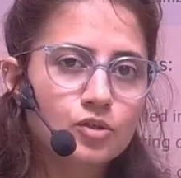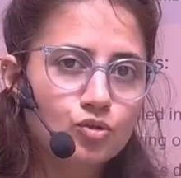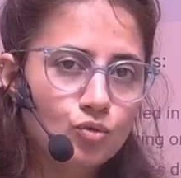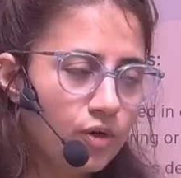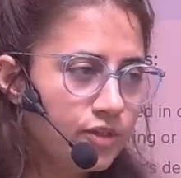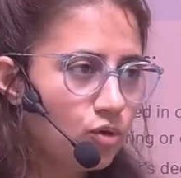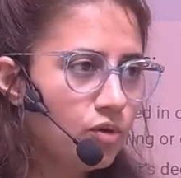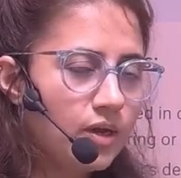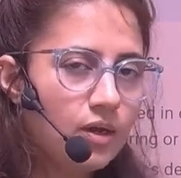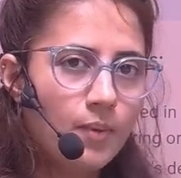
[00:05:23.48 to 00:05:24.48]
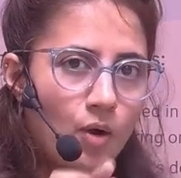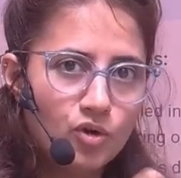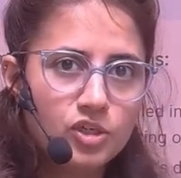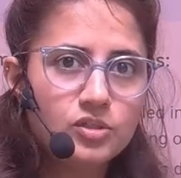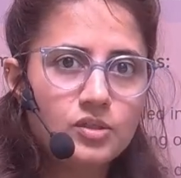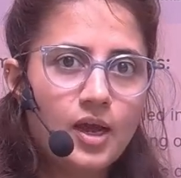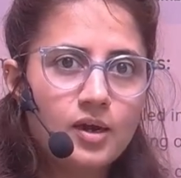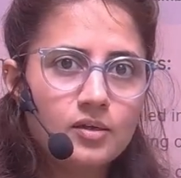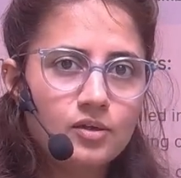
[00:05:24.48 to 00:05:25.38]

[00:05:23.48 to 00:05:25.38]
So it's not a foundation that